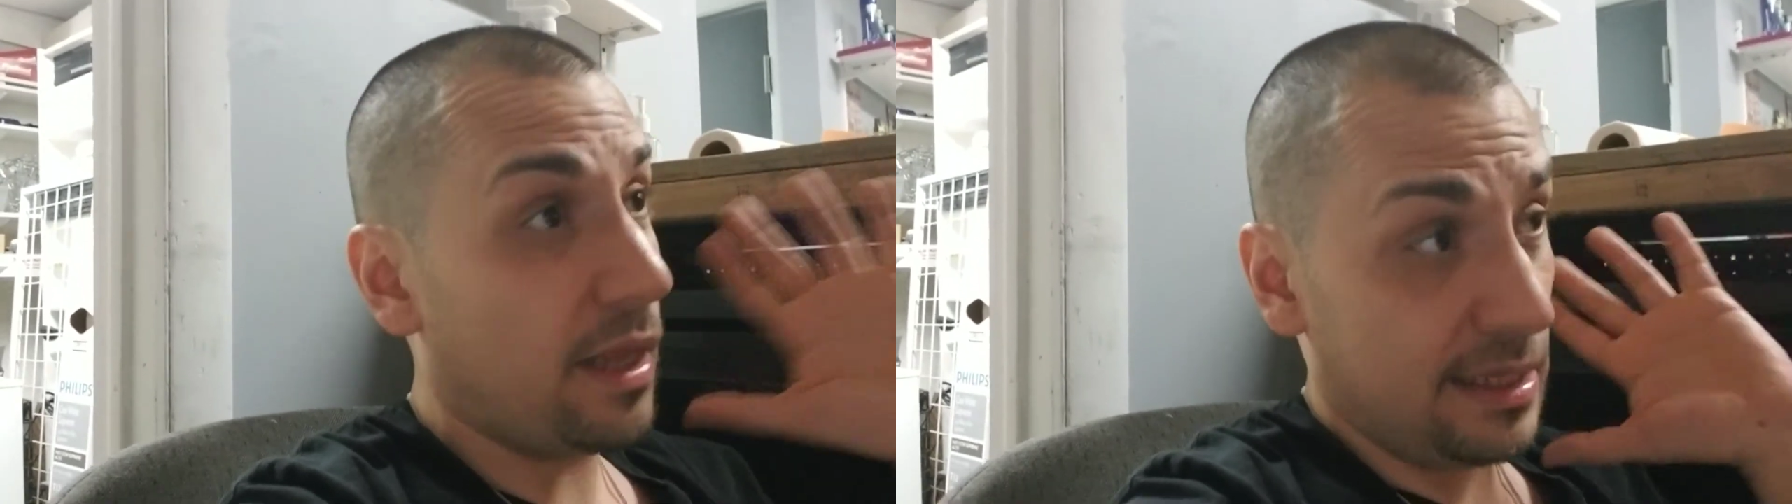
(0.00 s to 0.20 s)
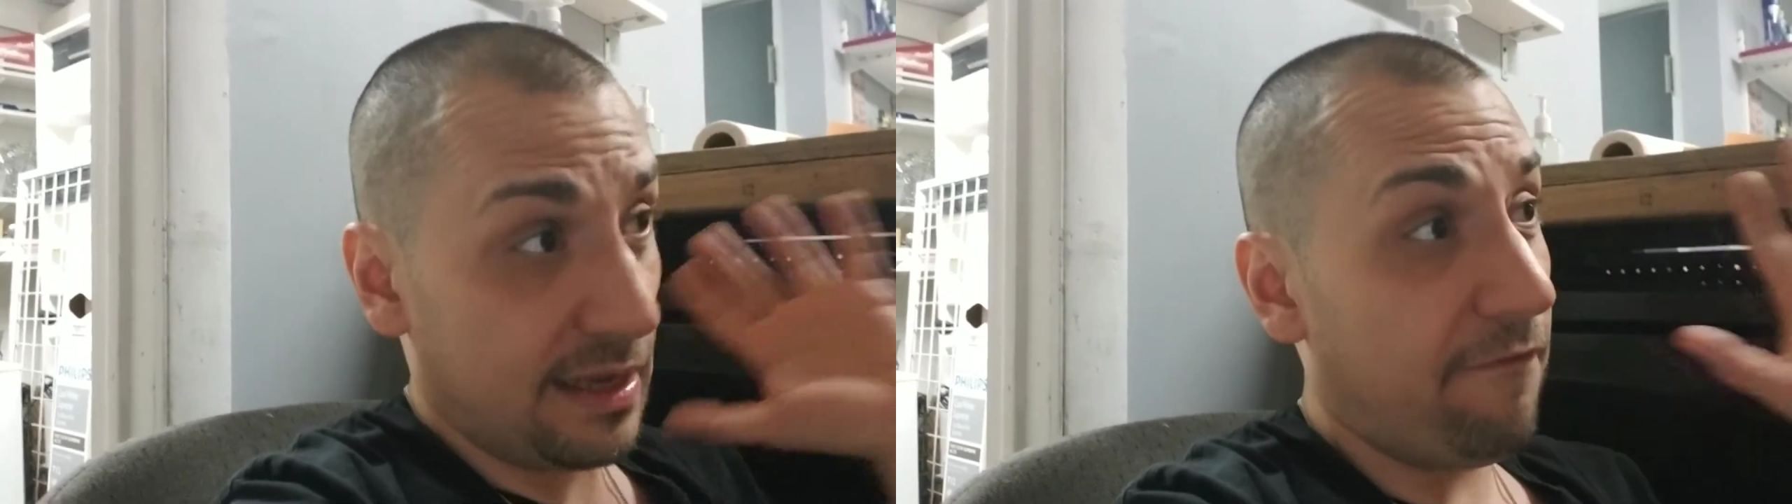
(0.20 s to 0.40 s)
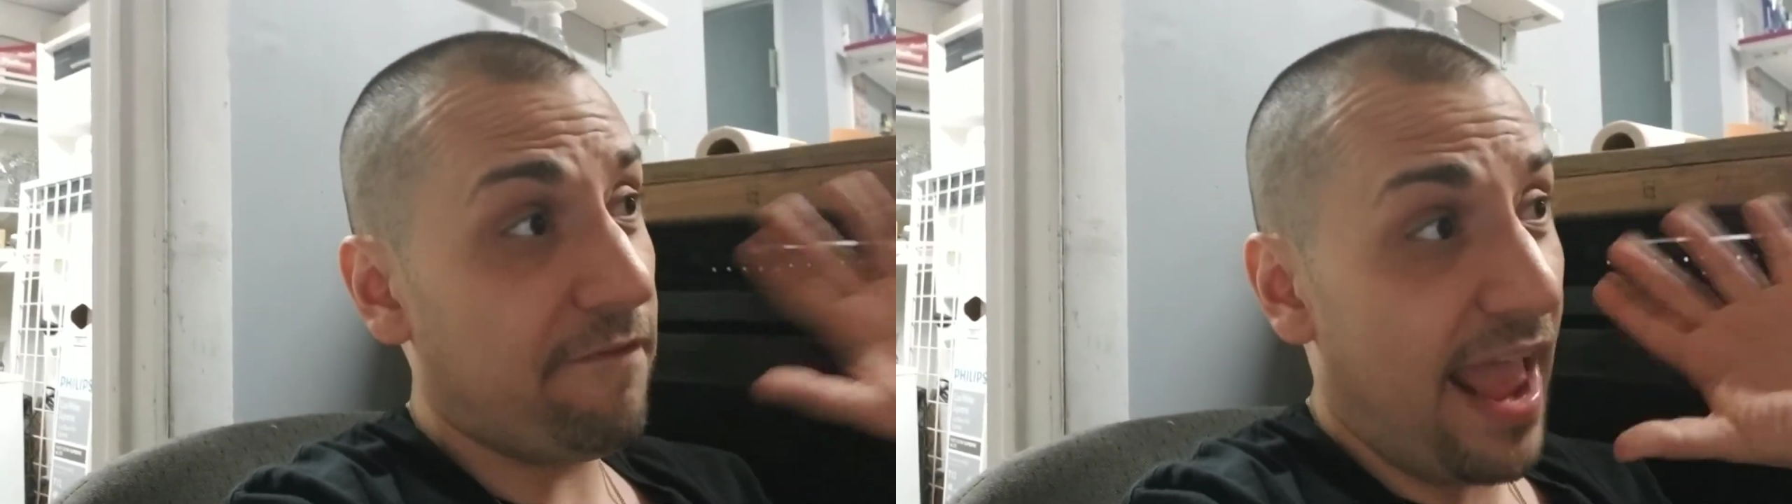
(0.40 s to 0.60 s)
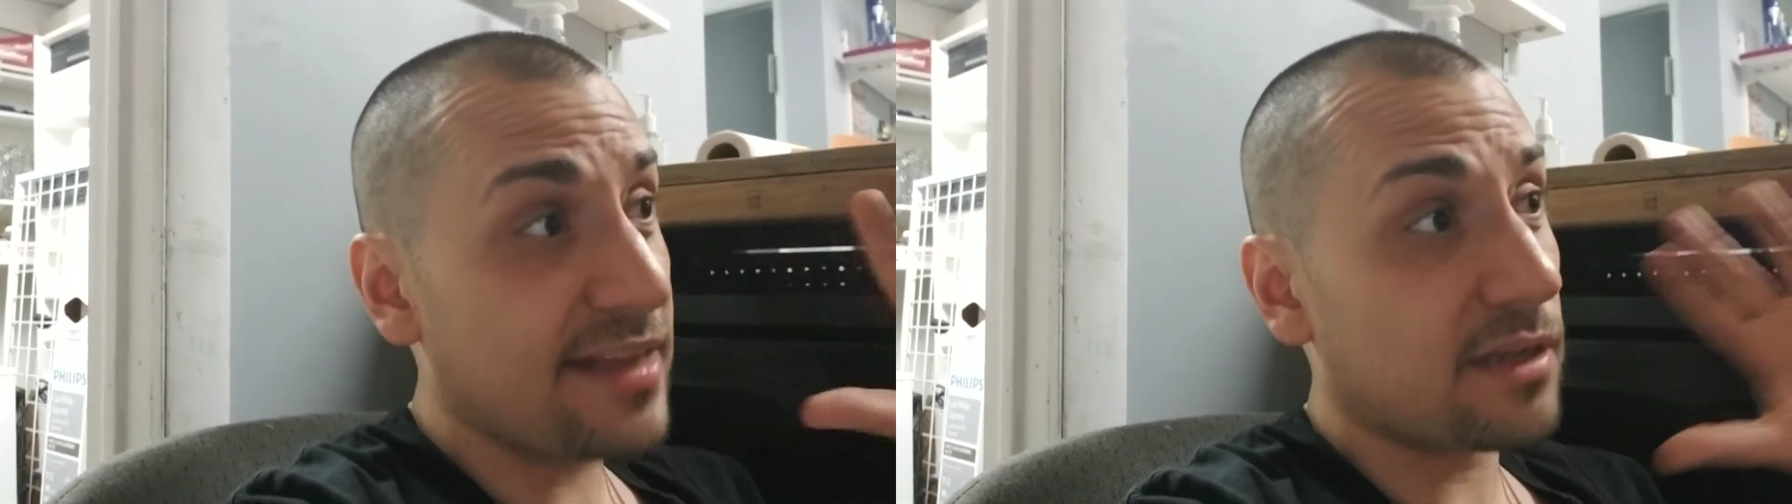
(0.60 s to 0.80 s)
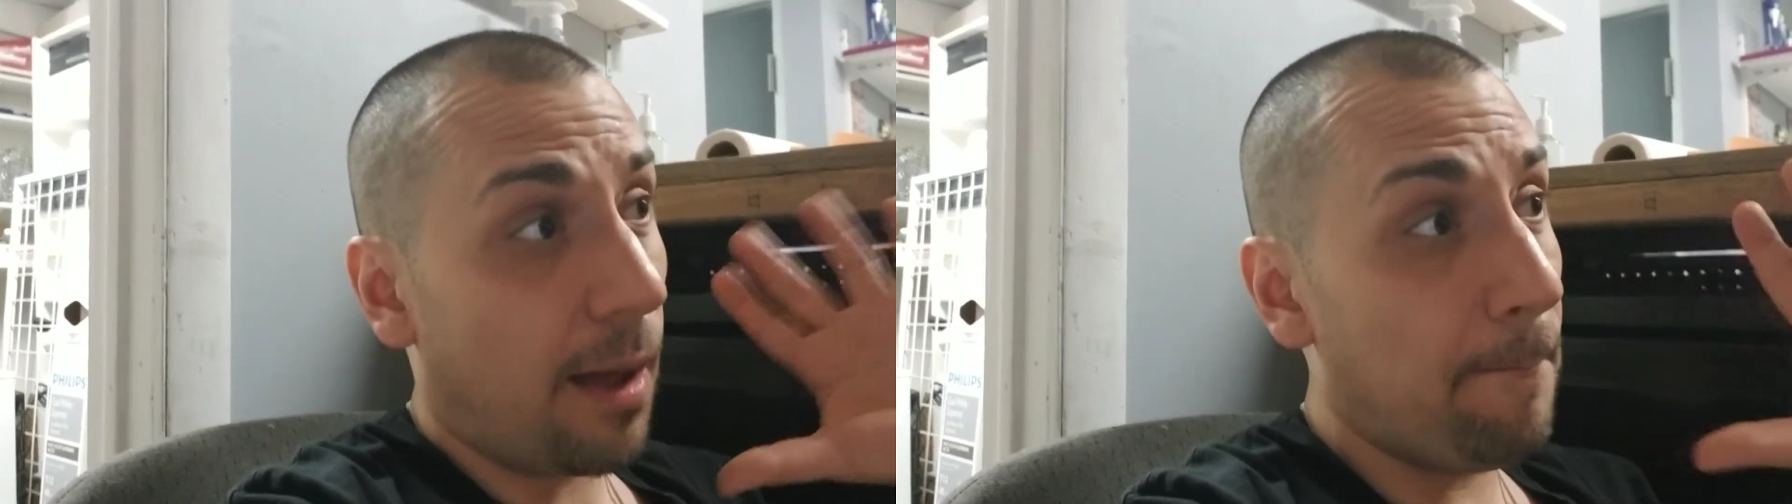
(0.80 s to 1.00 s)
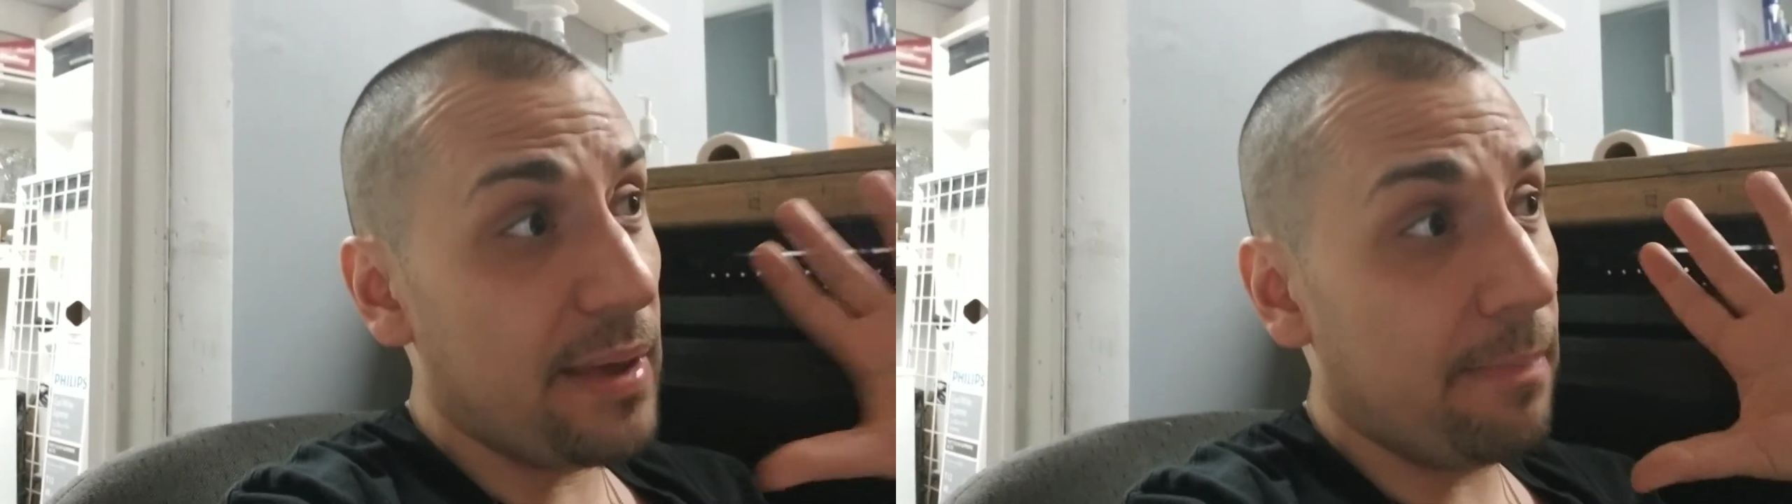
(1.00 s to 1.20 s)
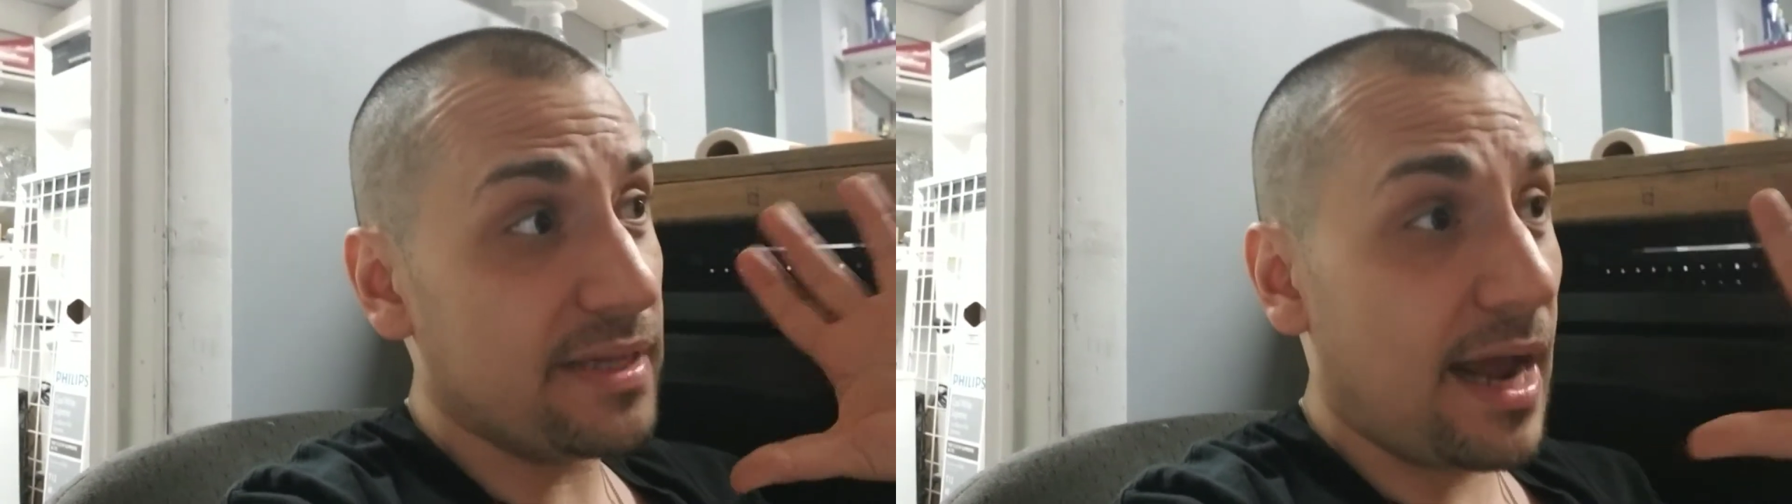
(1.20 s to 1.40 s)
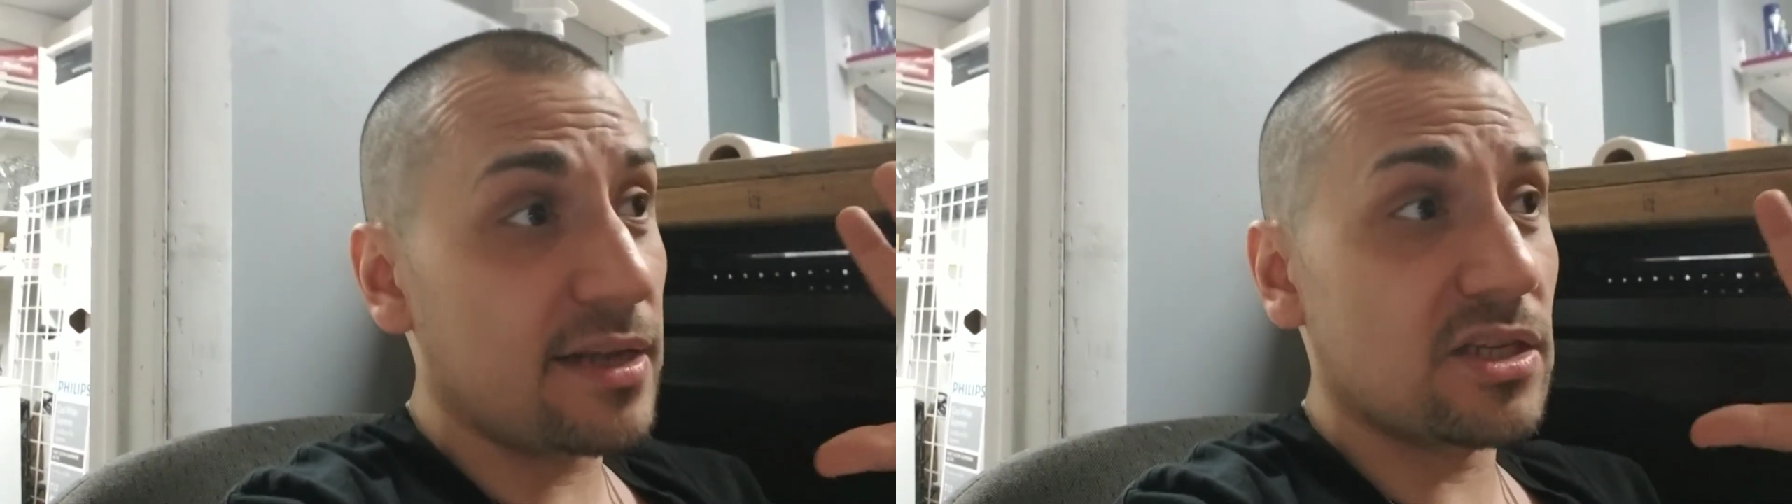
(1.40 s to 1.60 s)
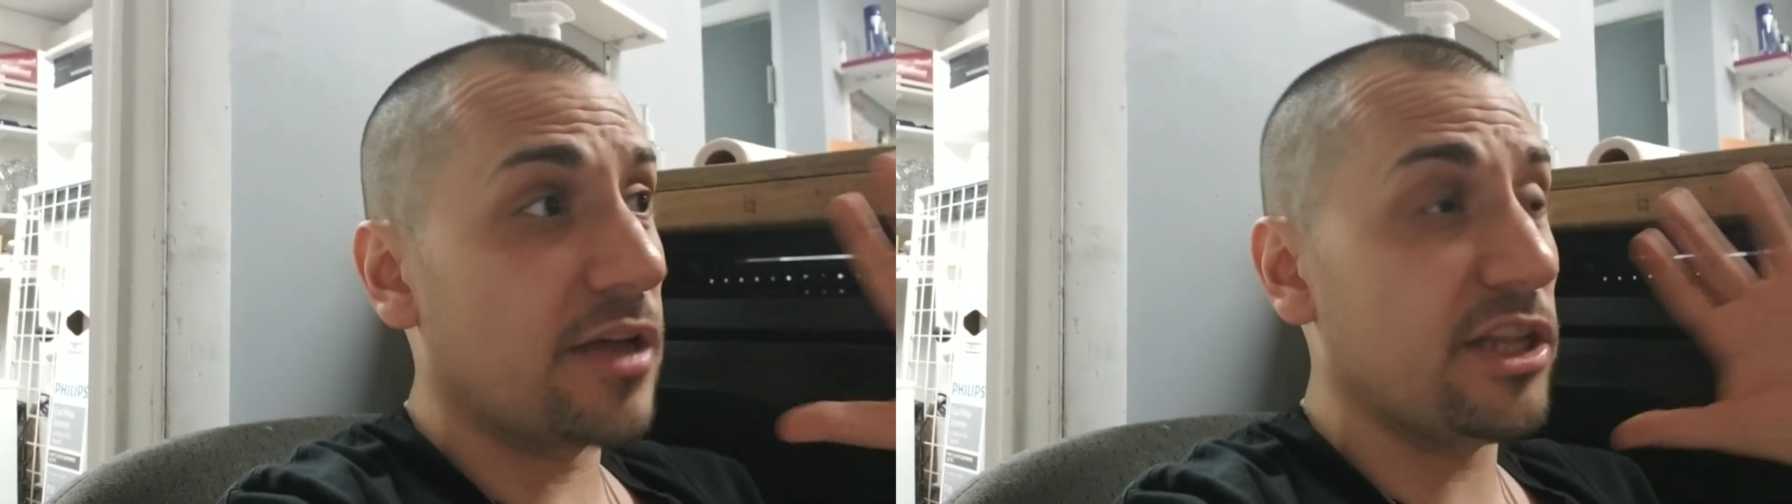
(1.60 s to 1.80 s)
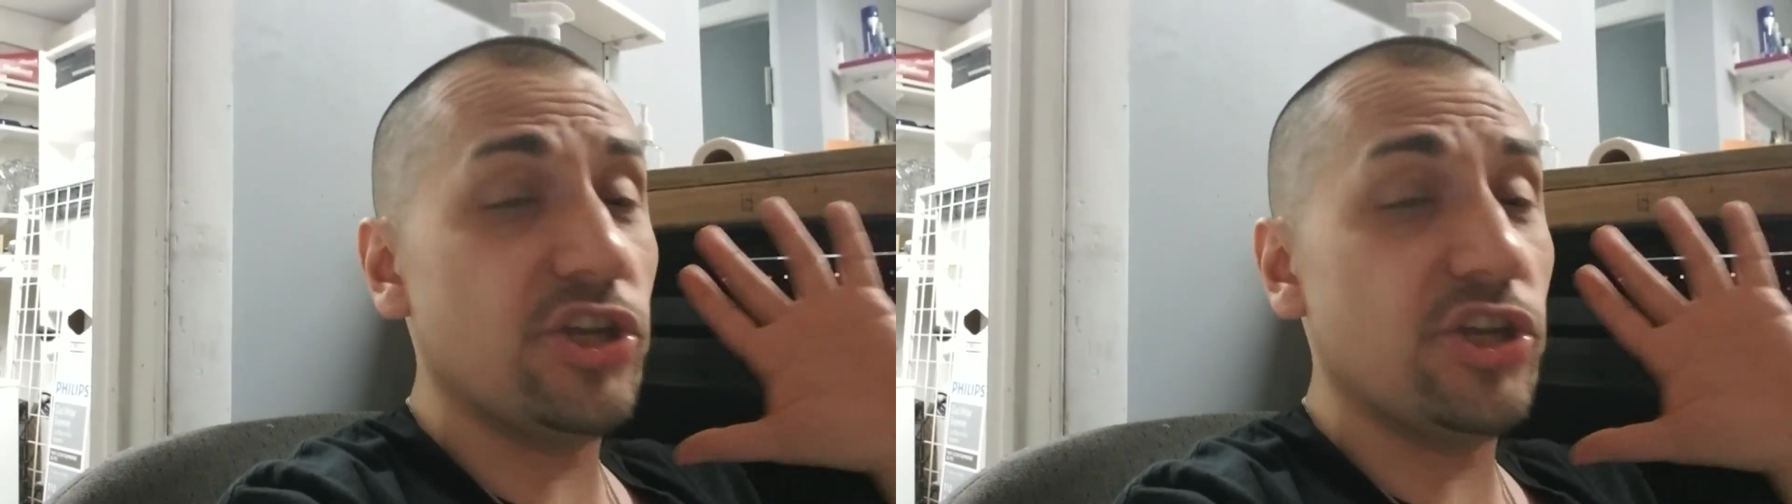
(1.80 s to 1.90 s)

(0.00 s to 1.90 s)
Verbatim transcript: it's a fast upbeat Madonna song,